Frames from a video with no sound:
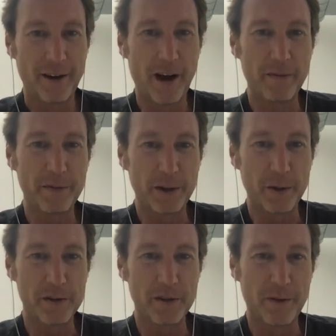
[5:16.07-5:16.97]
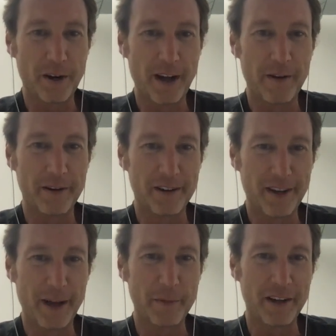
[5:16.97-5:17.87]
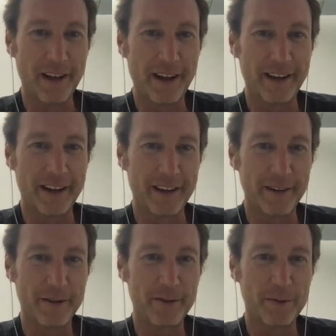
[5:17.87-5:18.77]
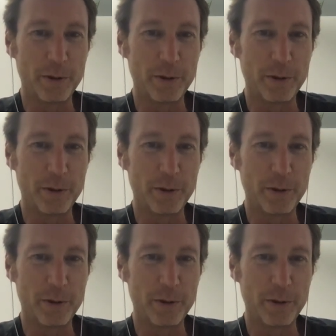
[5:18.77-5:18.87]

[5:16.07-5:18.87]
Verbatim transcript: off the coast of Long Island in Lyme, Connecticut,